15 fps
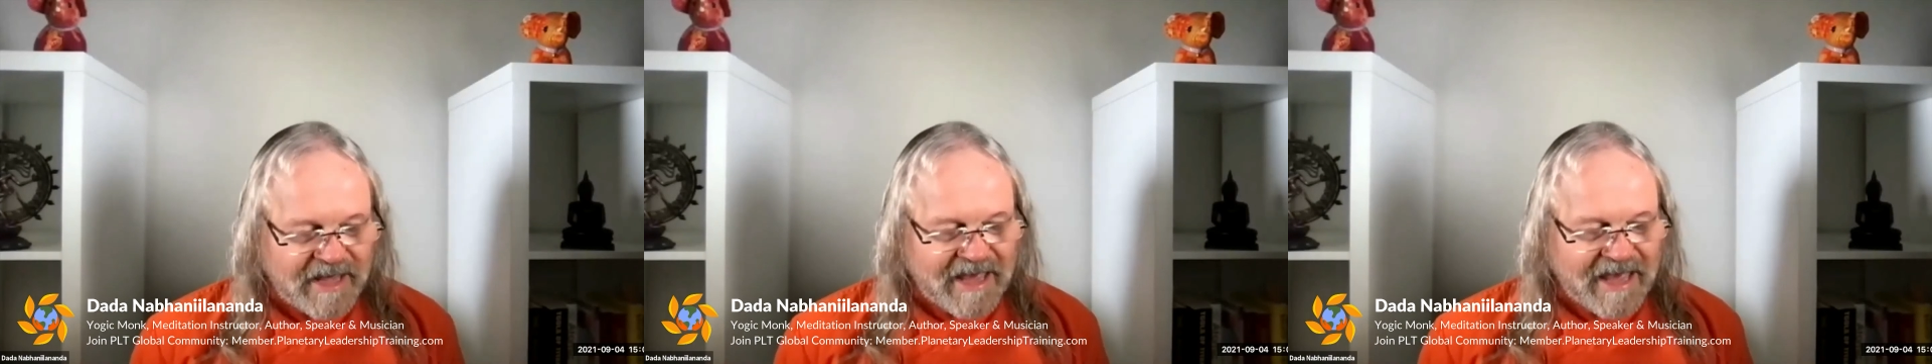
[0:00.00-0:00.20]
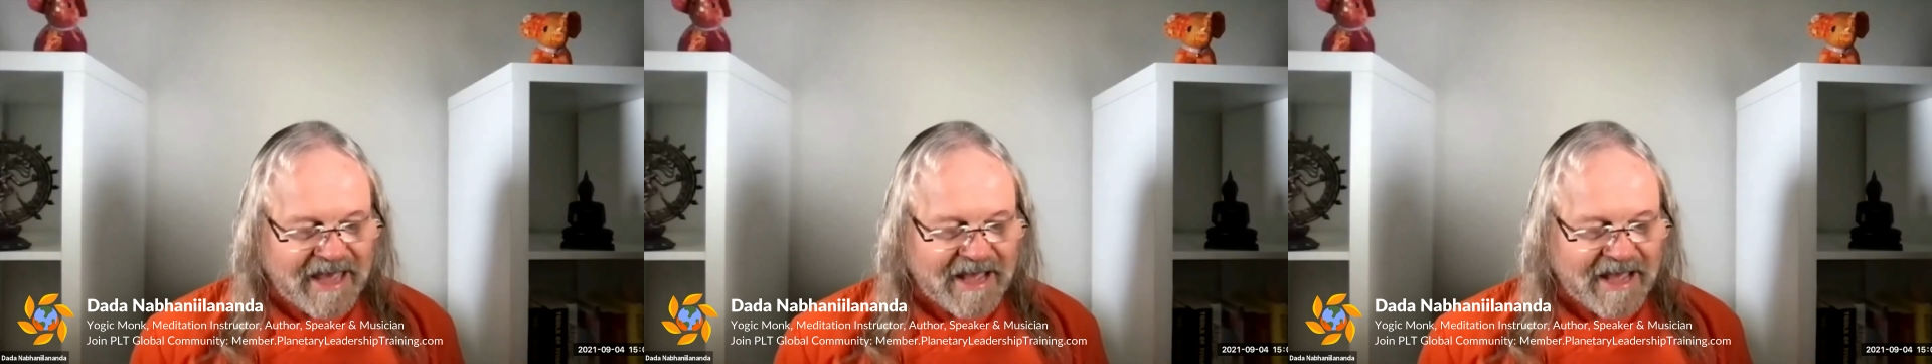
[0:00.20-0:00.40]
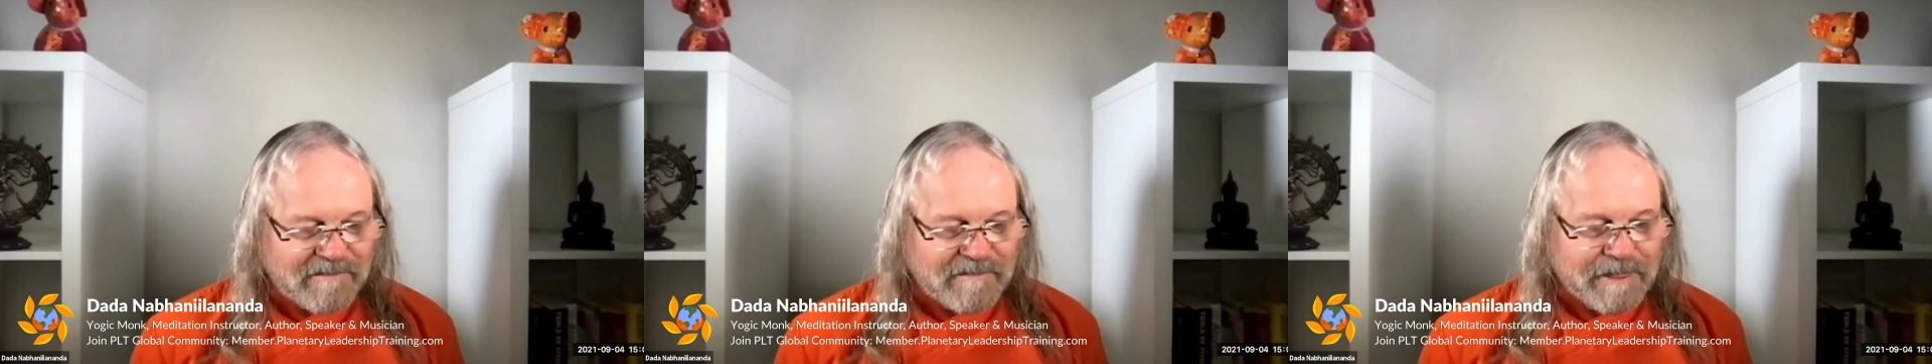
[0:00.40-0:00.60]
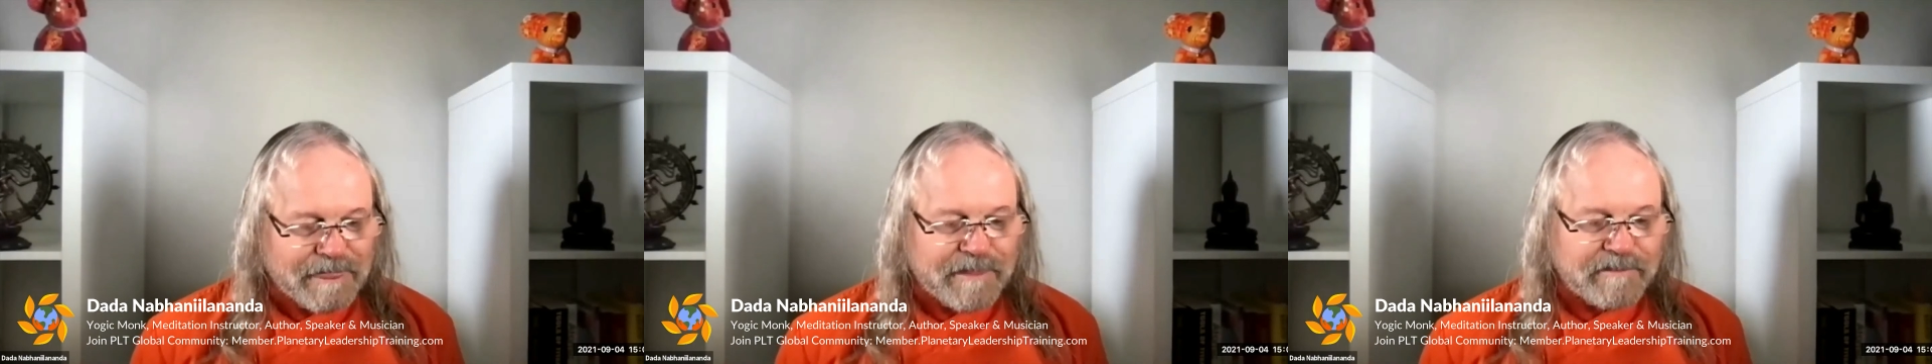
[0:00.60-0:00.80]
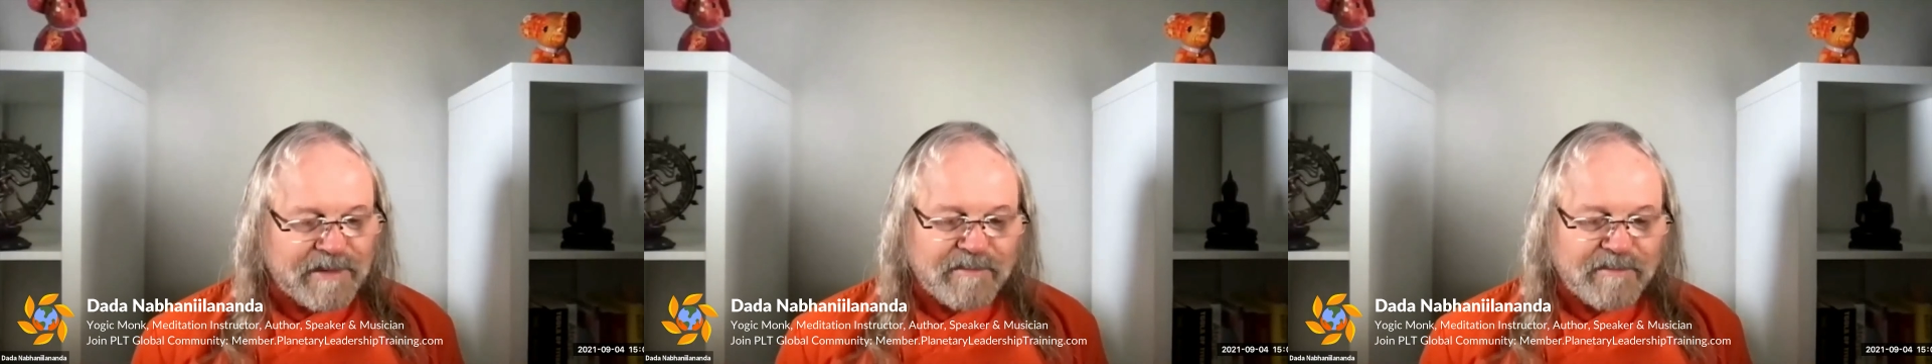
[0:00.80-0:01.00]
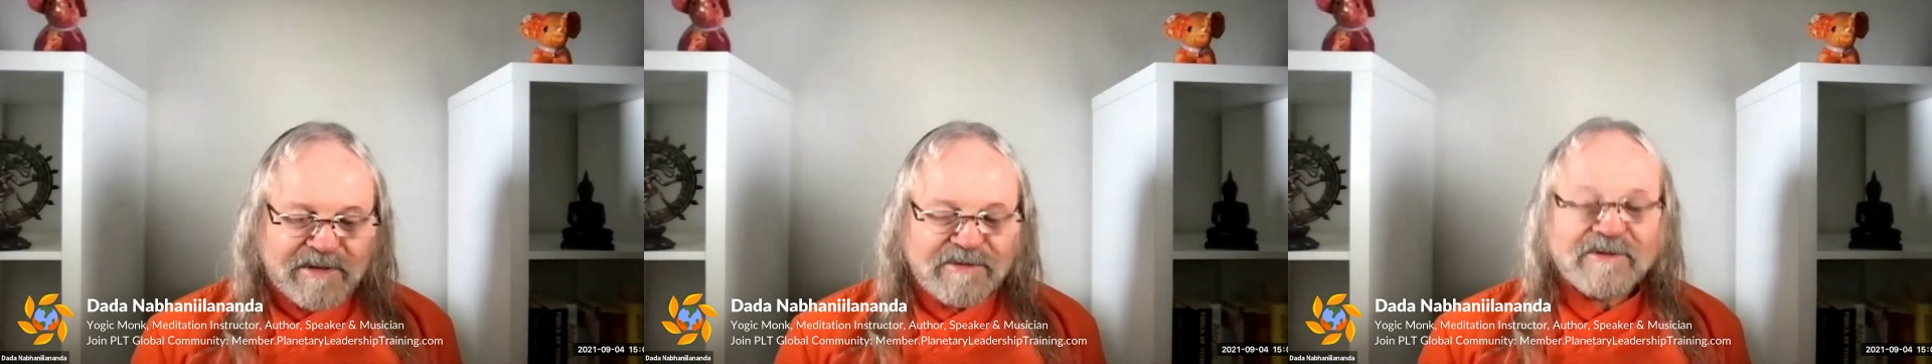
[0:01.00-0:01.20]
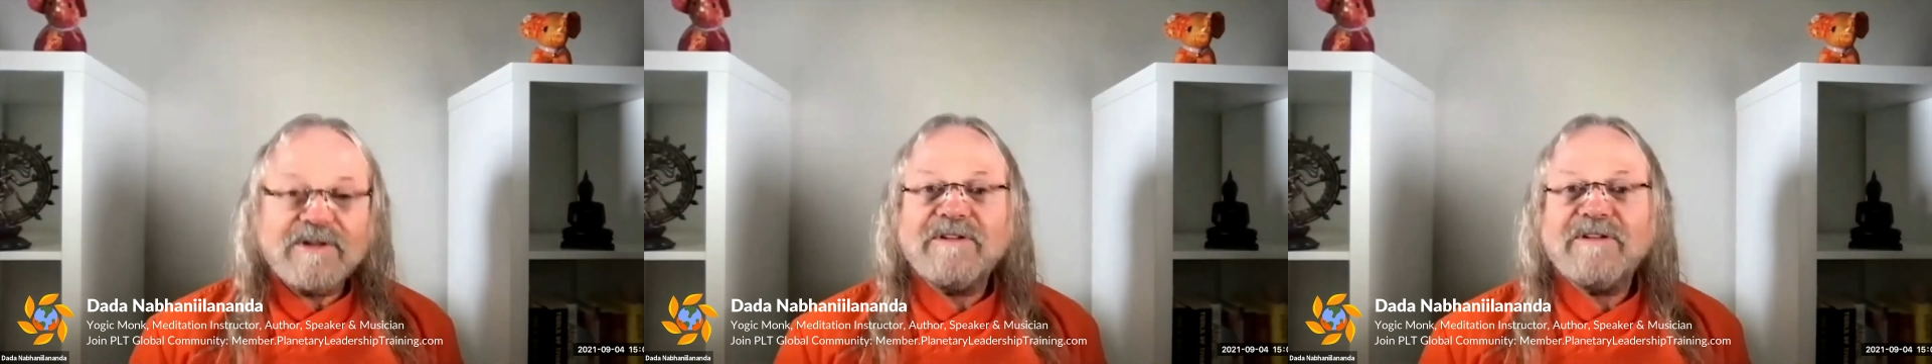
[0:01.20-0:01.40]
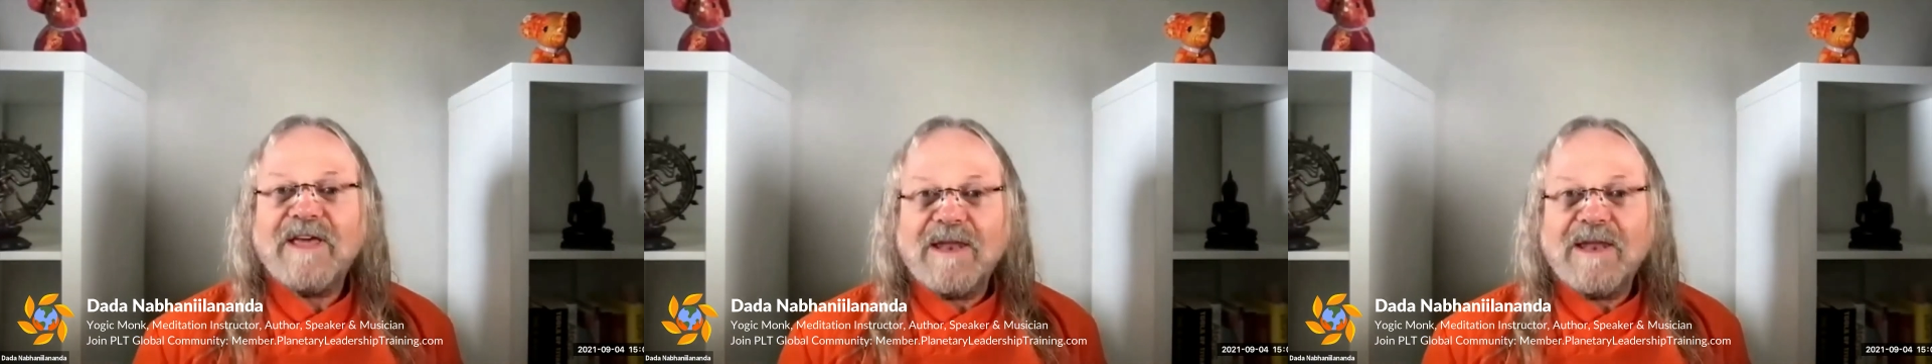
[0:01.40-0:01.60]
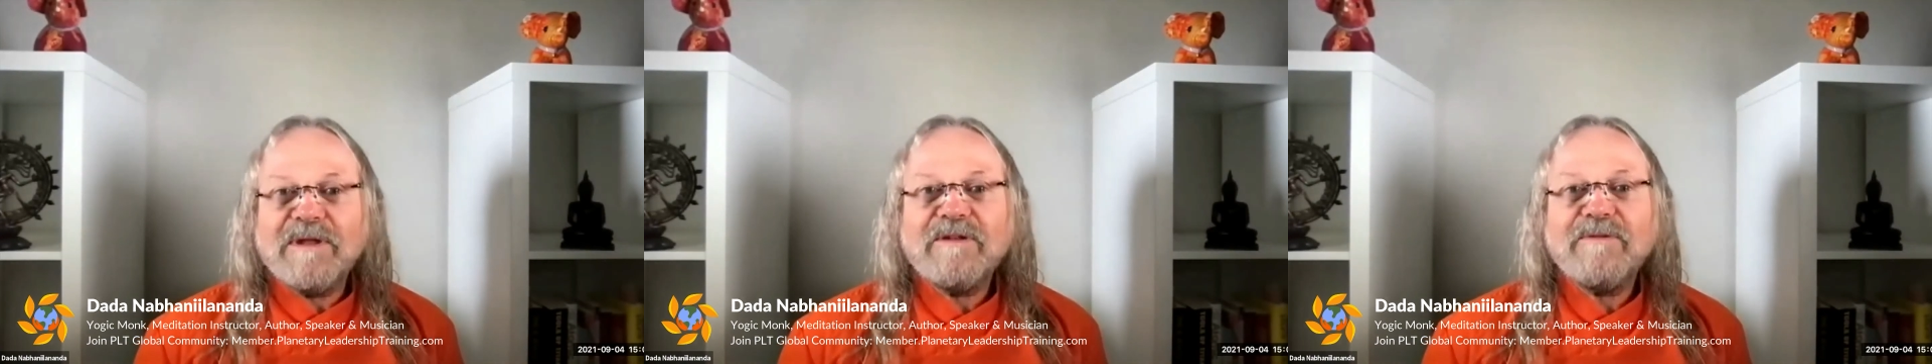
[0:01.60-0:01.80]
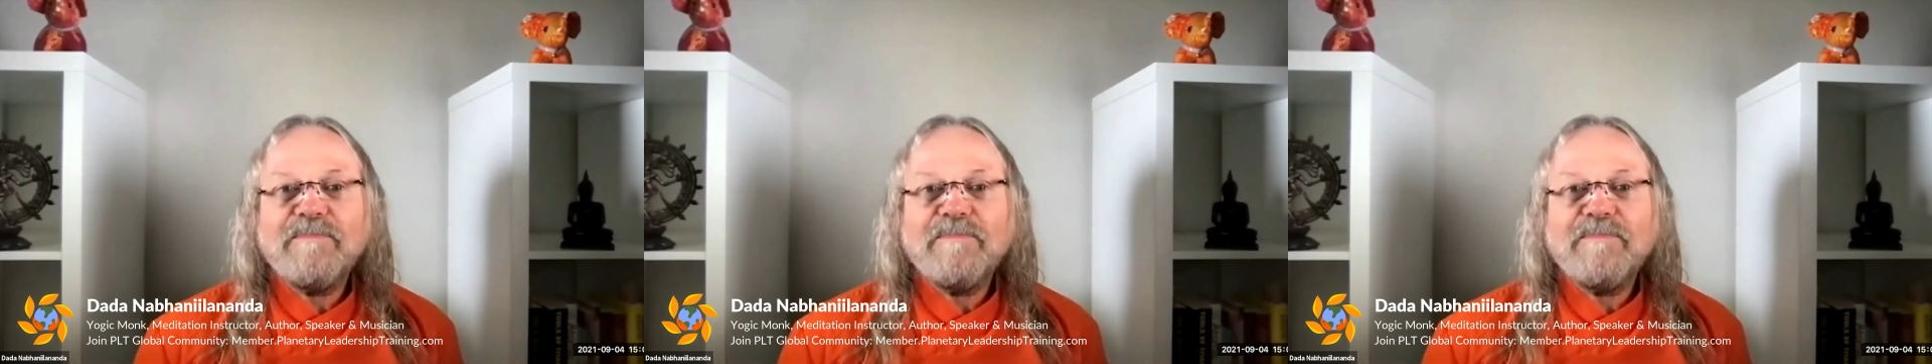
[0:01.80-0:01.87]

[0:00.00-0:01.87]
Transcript: That means contentment,